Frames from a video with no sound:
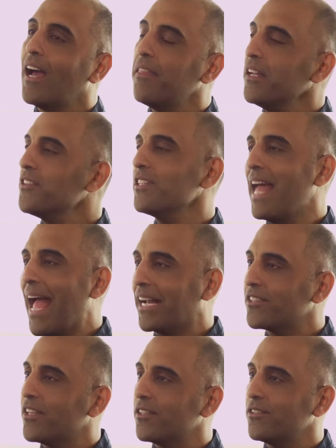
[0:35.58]
I think it's an
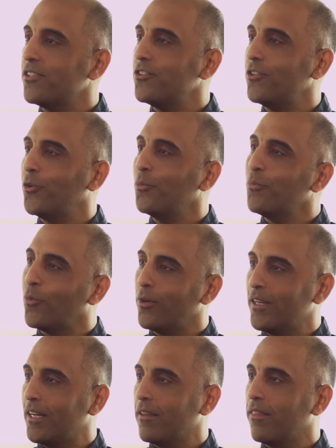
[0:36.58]
access issue more
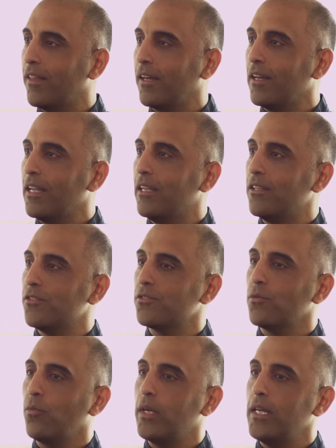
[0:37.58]
than anything. Is
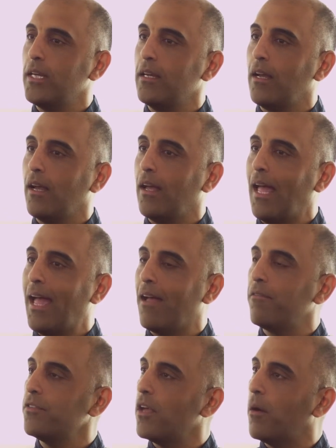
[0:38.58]
we
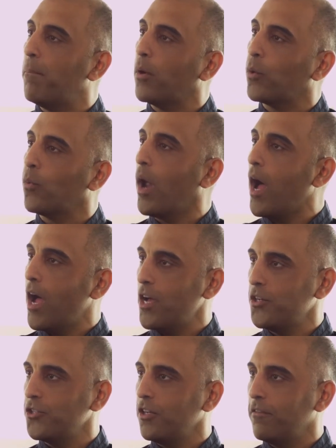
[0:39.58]
have a
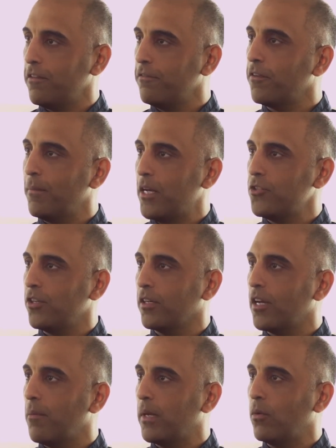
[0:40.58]
barrage of information
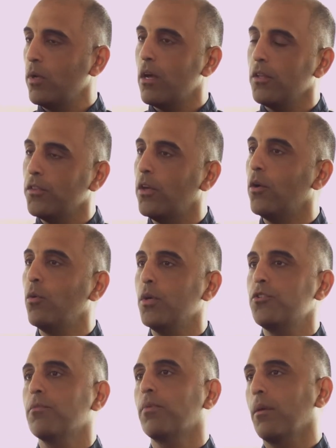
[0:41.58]
coming. We all know we
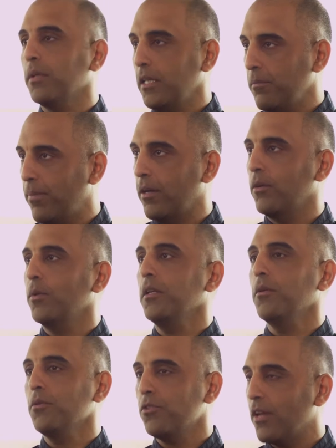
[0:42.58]
should probably eat better. We
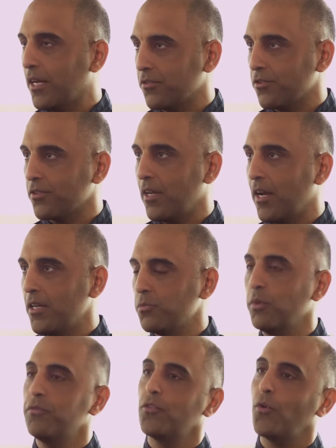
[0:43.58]
know we should exercise.
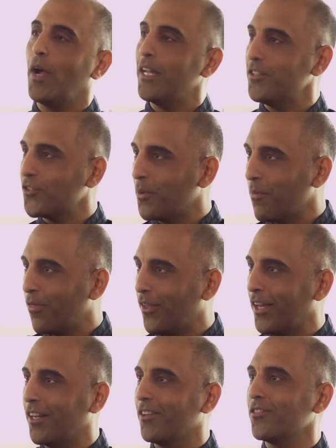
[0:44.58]
We've tried some
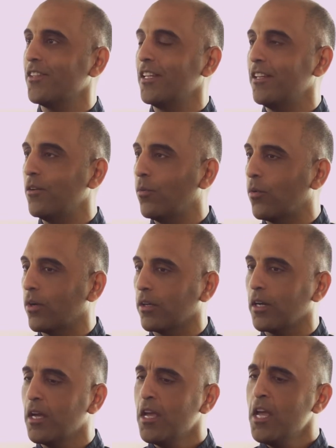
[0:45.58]
things, they didn't work.